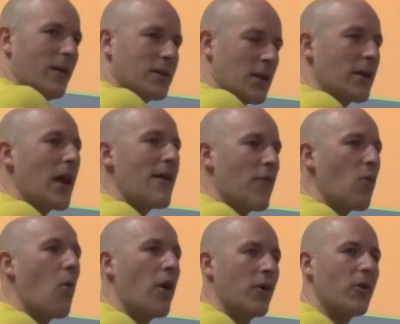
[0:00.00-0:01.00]
And it's only ever
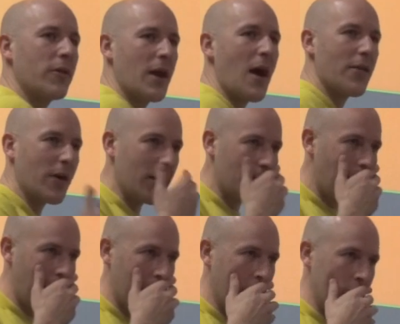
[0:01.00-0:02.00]
one or the other,
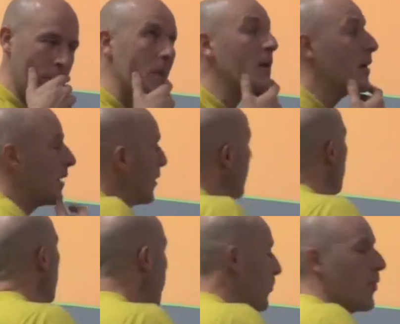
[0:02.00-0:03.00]
depending on
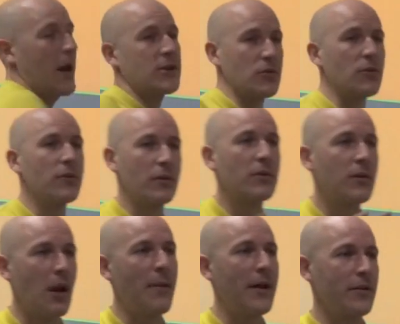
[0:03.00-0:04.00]
what actual
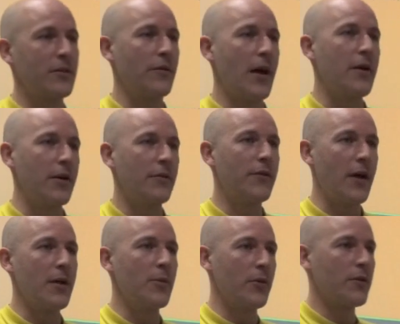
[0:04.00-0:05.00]
climatical
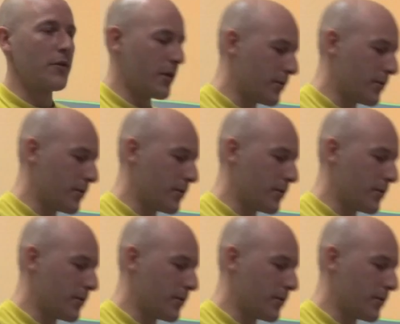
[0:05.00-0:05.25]
variables and